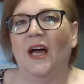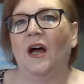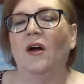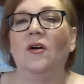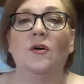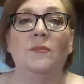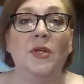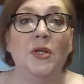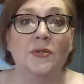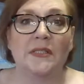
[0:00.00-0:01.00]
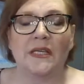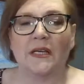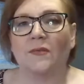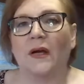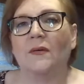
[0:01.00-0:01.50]
Or, or,
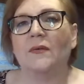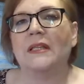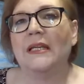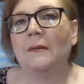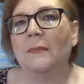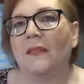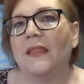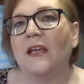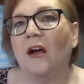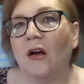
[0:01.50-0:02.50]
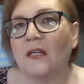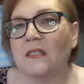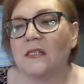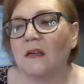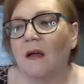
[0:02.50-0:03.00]
music, right? We think about the
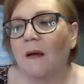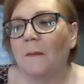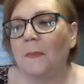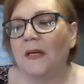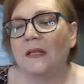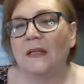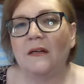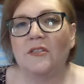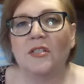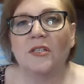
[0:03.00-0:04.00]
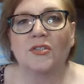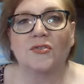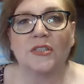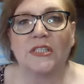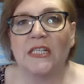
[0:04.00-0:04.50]
arts, but there's
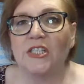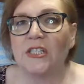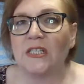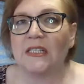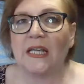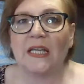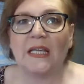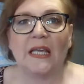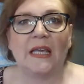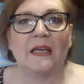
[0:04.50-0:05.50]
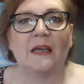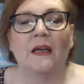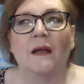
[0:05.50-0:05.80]
strategic thinking,